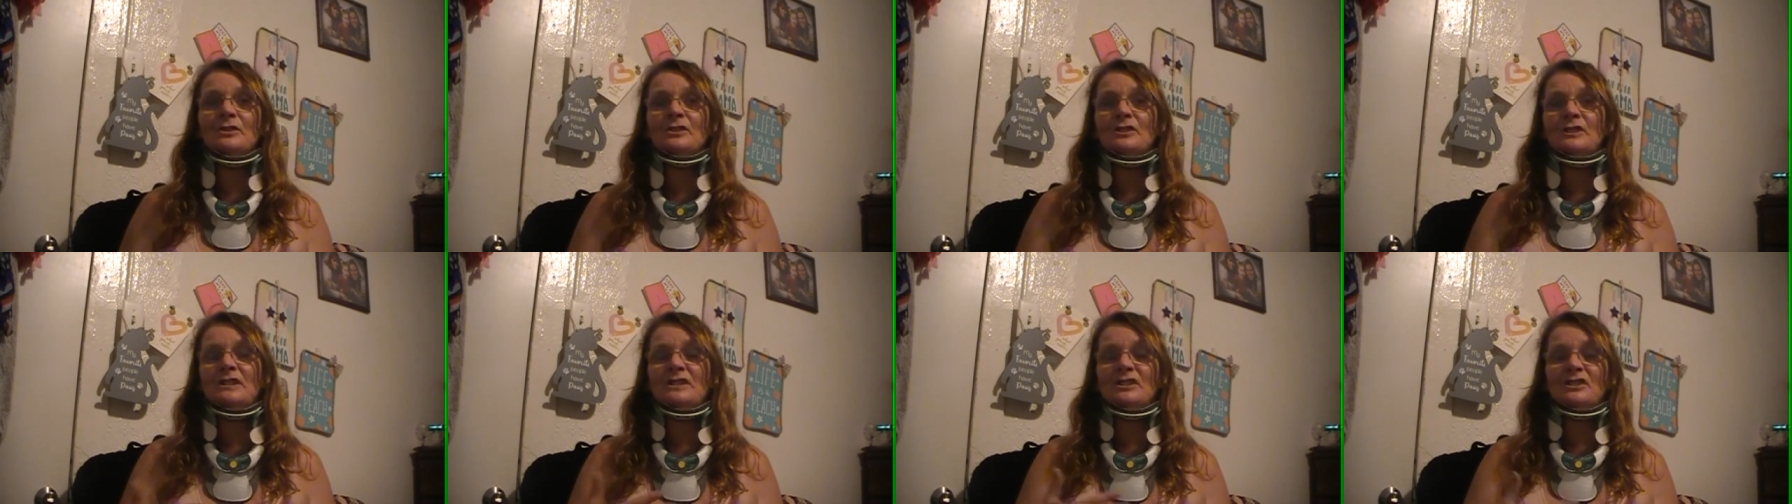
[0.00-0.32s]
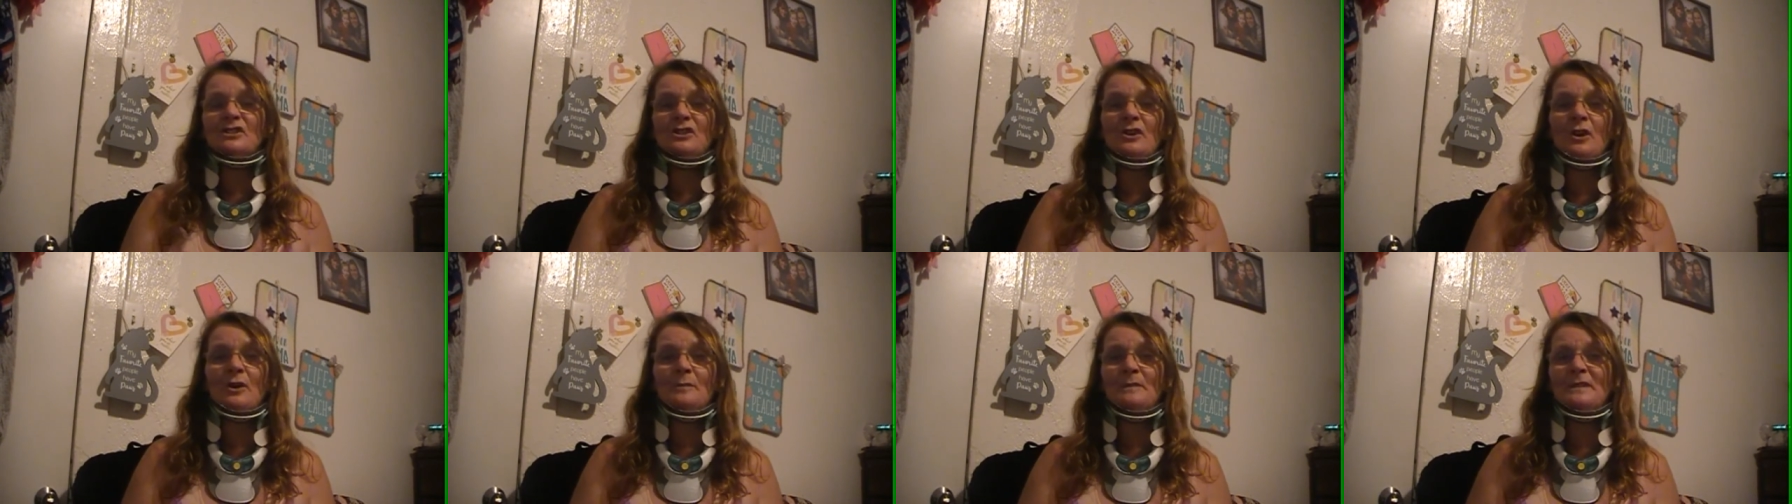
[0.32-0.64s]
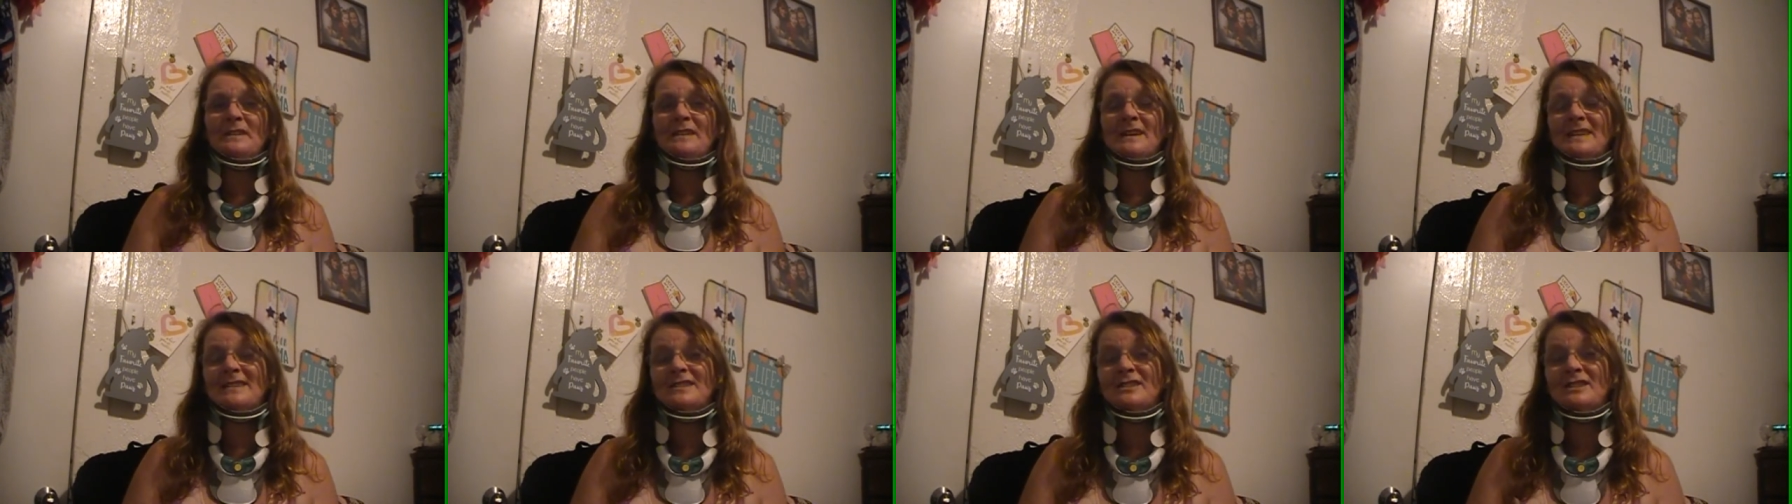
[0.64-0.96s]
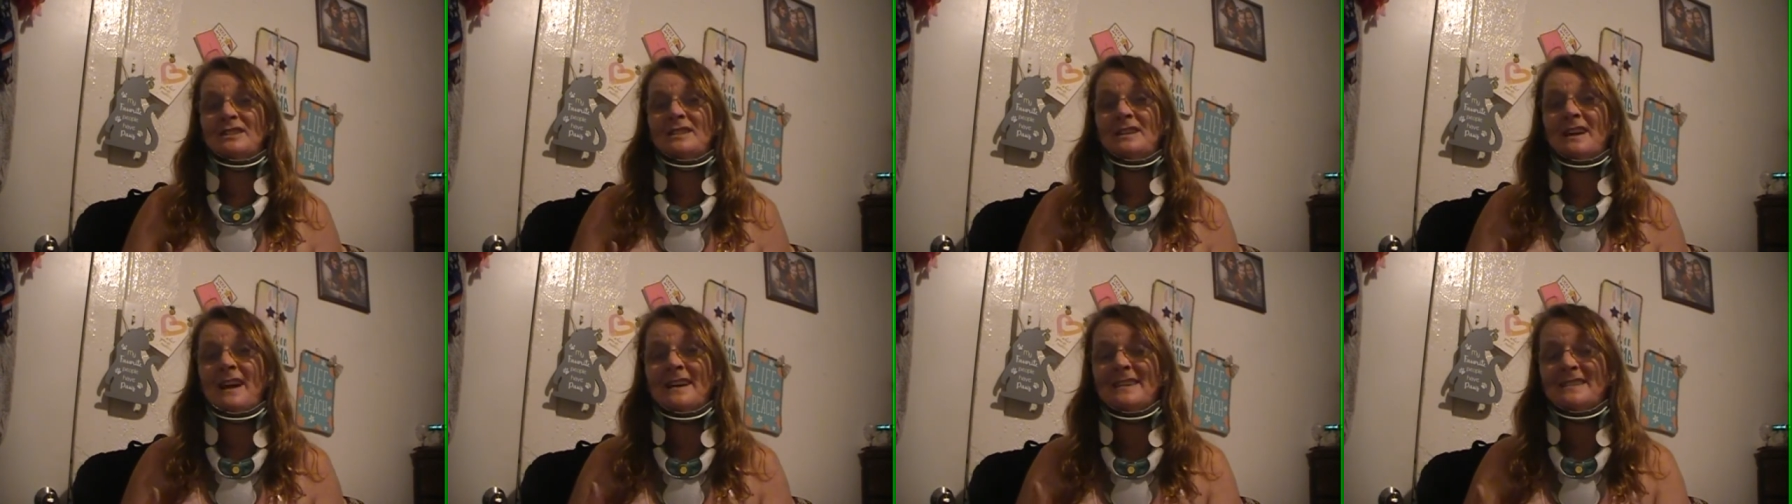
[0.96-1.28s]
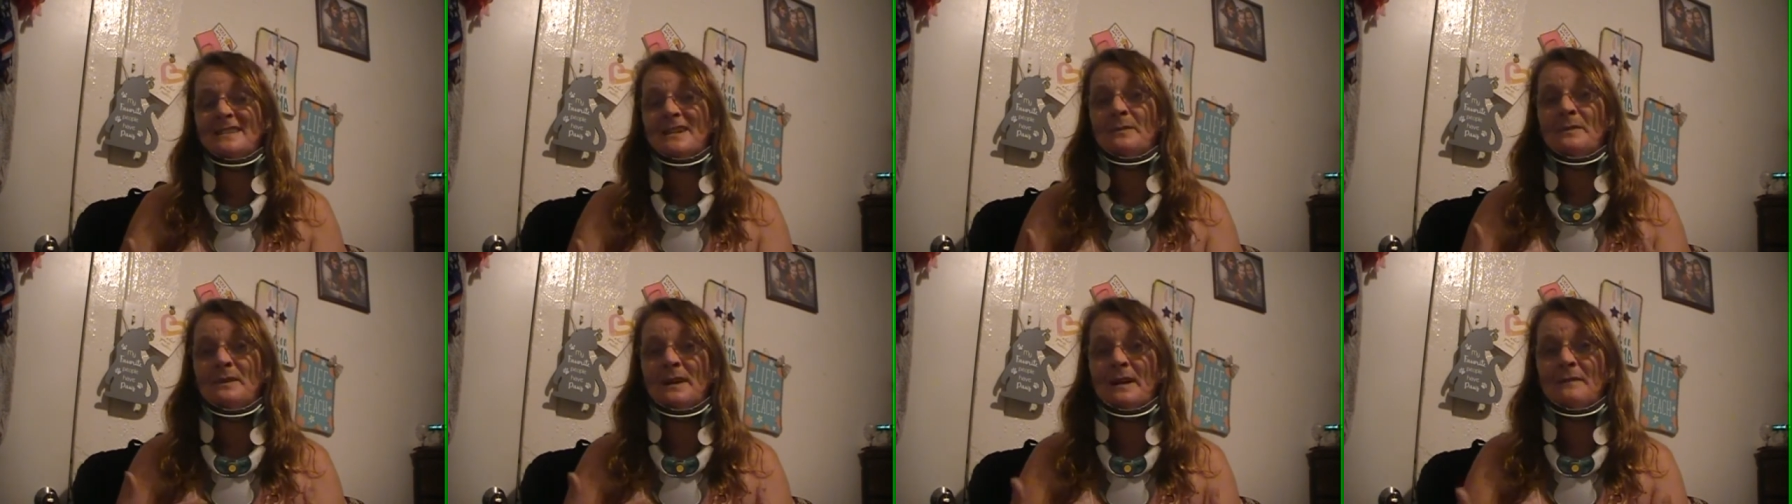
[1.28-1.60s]
She showed me that she
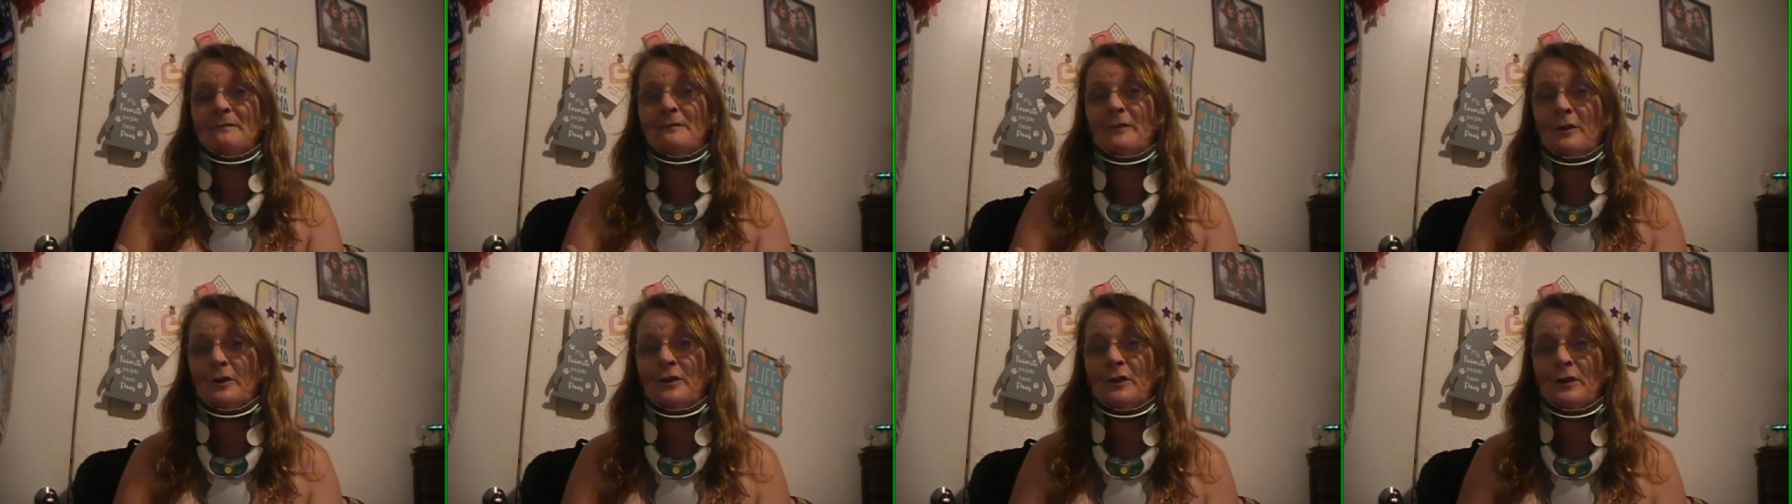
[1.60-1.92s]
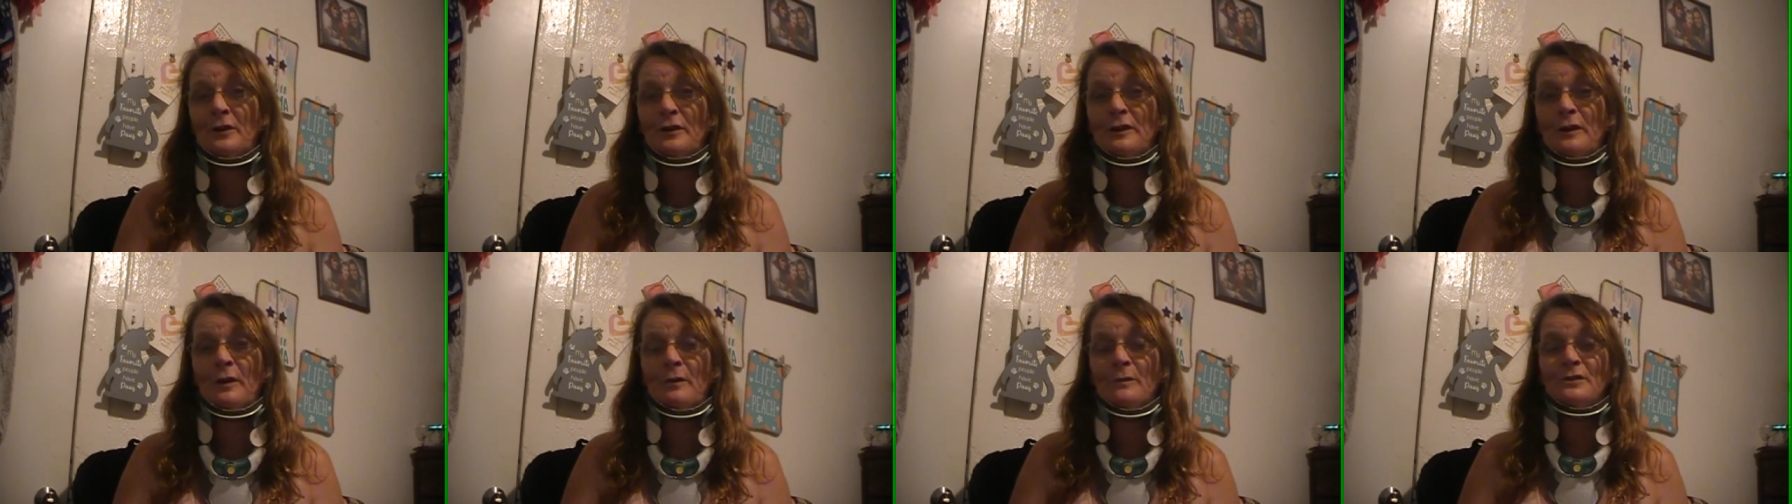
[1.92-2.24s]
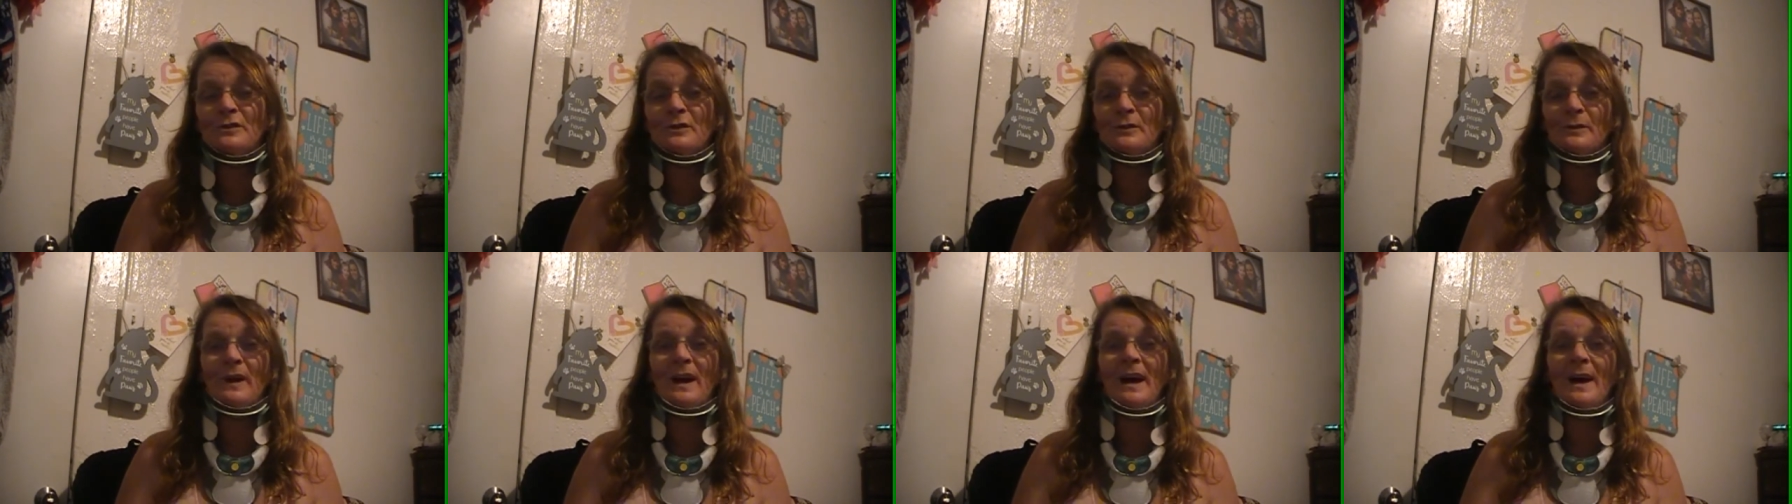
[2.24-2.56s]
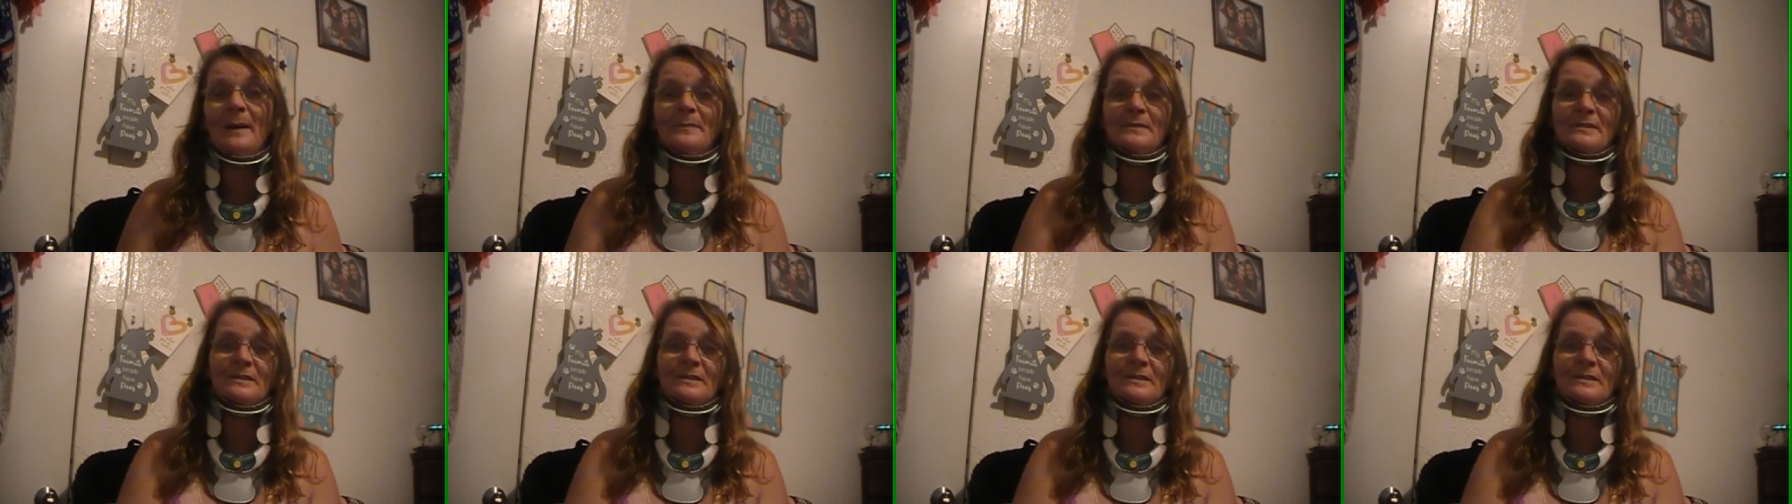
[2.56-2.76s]
likes it when I'm further closer up,